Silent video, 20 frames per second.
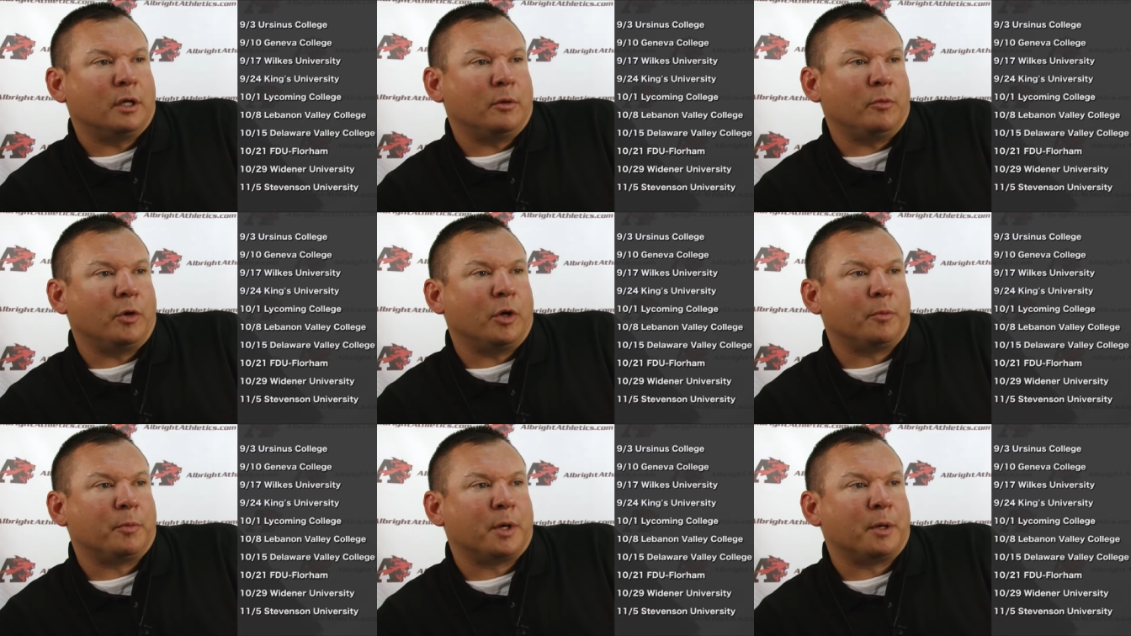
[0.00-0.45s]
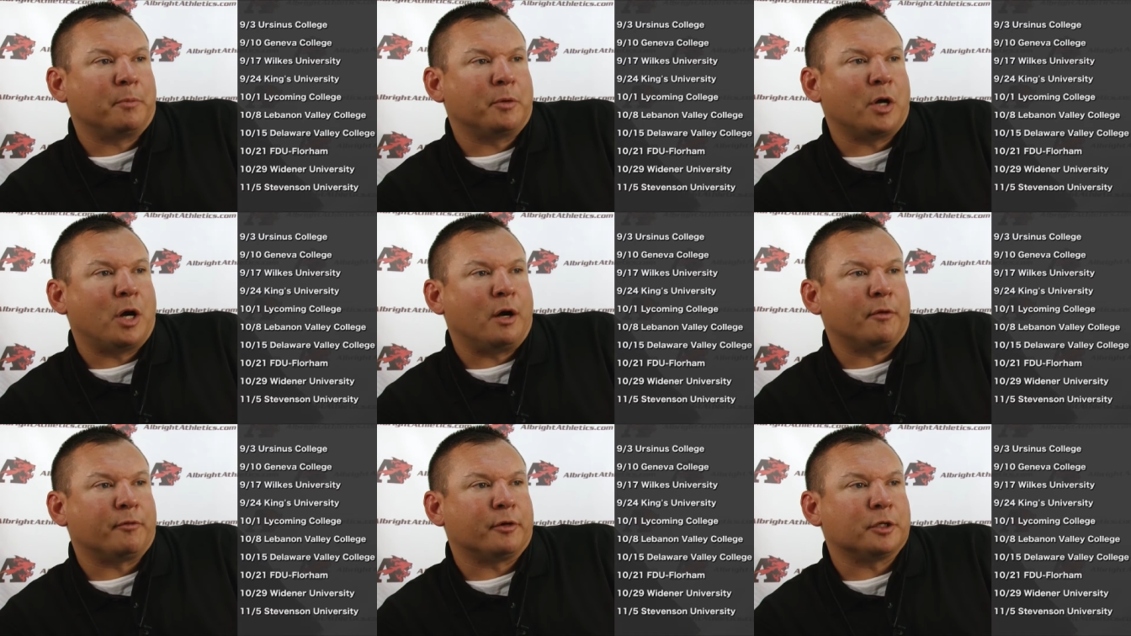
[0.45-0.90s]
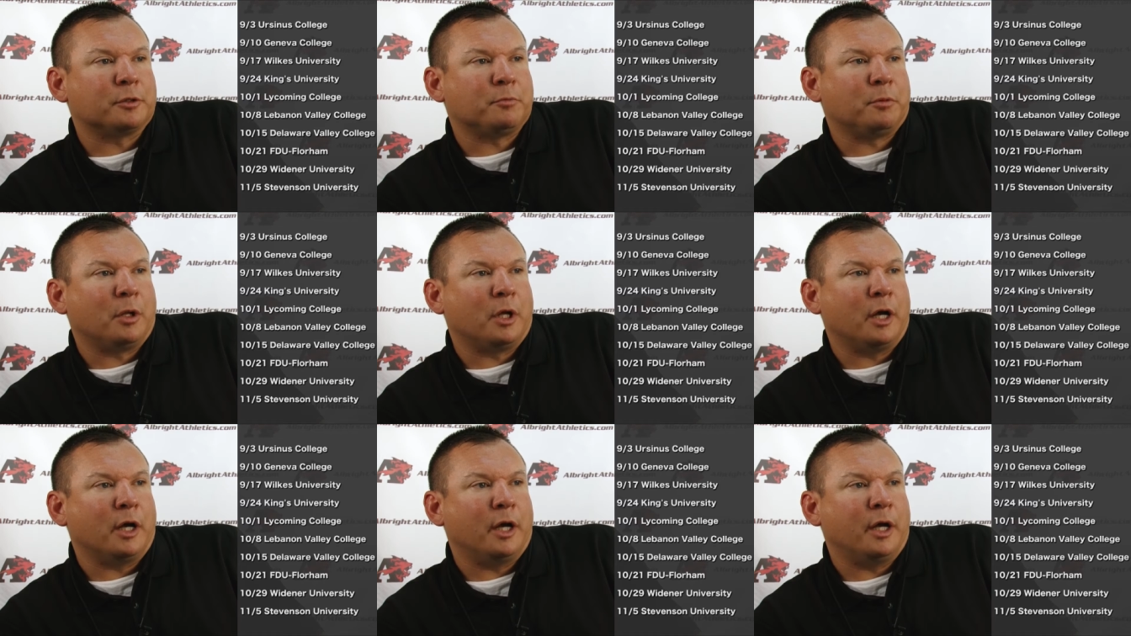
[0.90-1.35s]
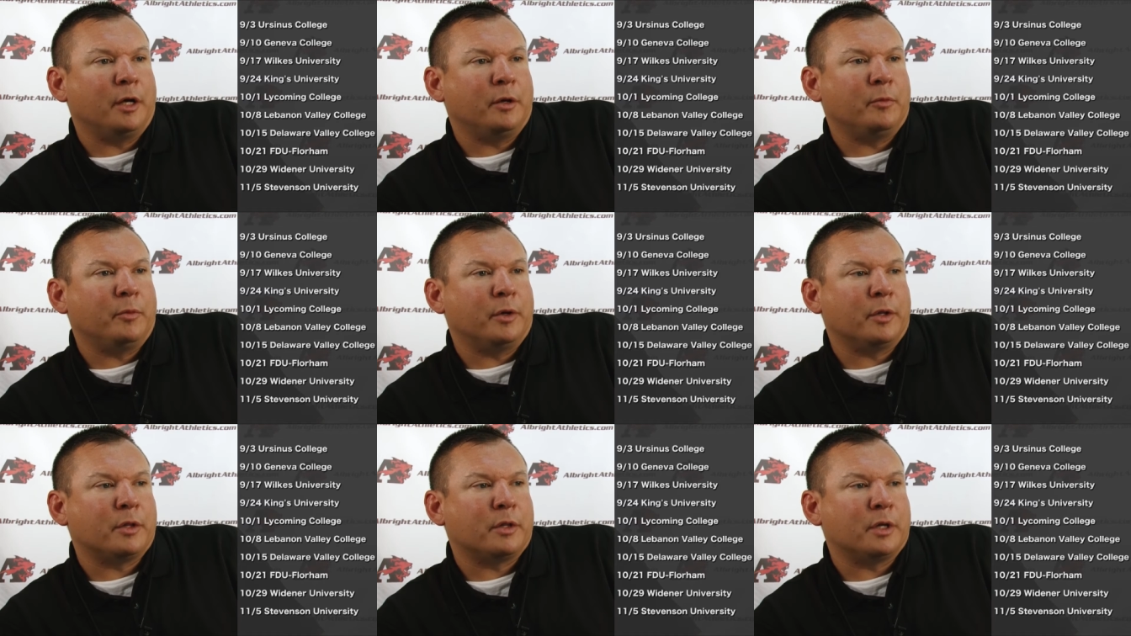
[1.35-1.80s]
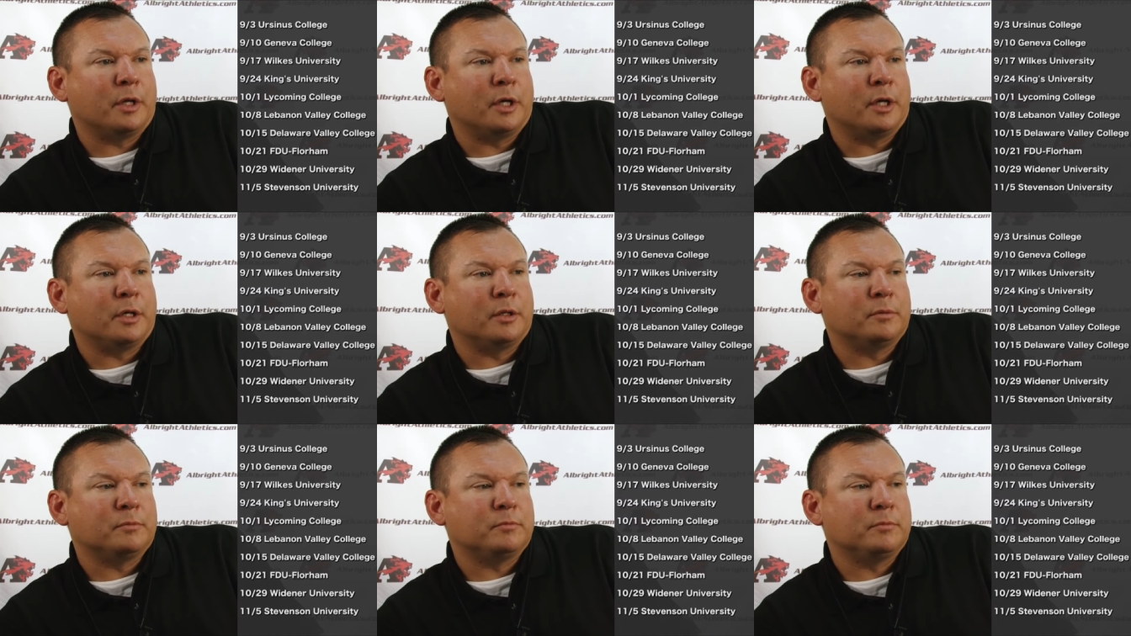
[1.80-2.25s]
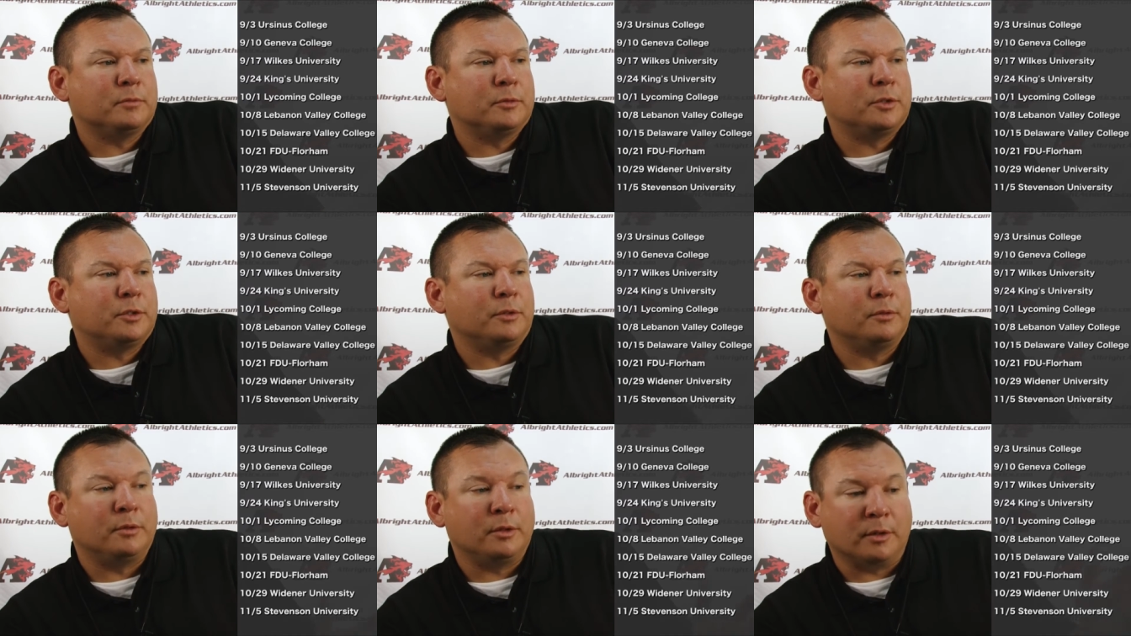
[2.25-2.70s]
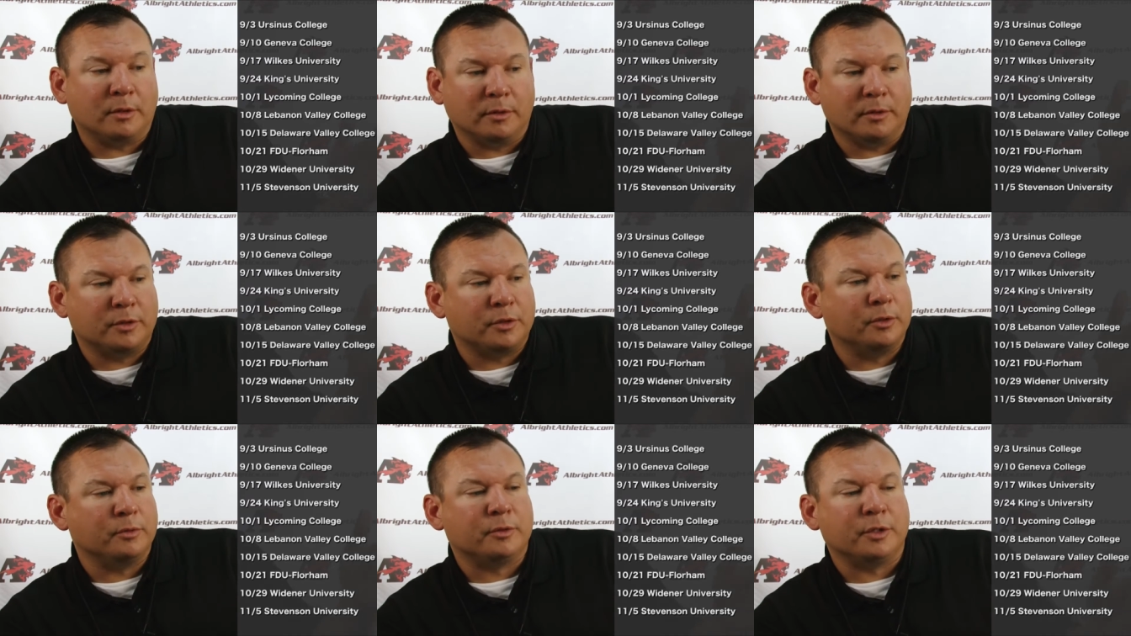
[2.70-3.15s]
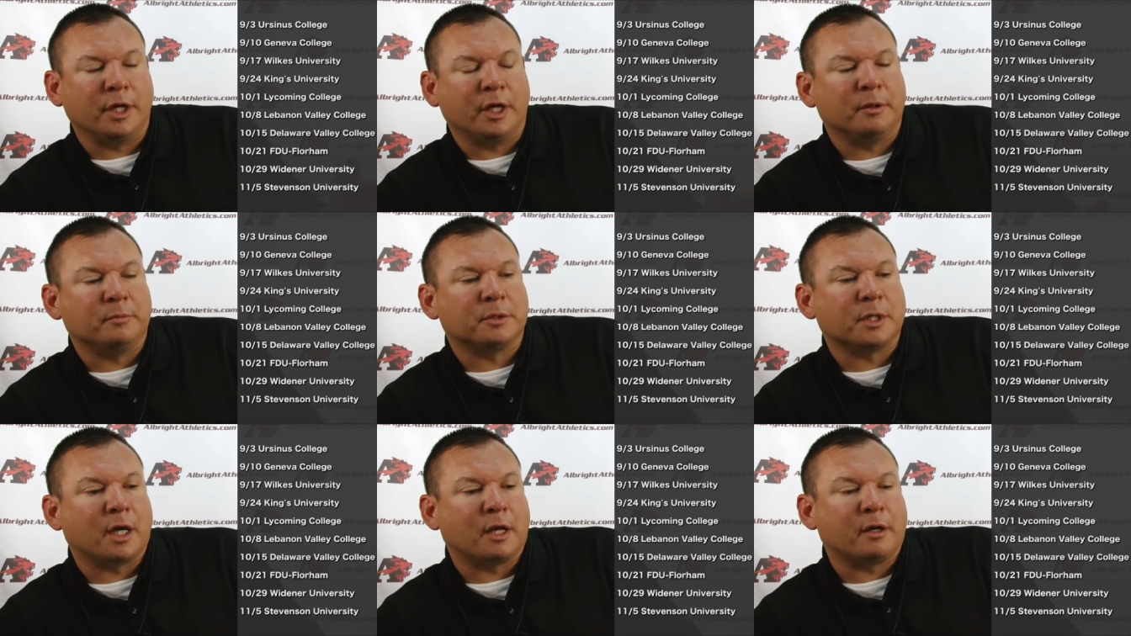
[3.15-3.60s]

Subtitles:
We open up conference play with the 2 teams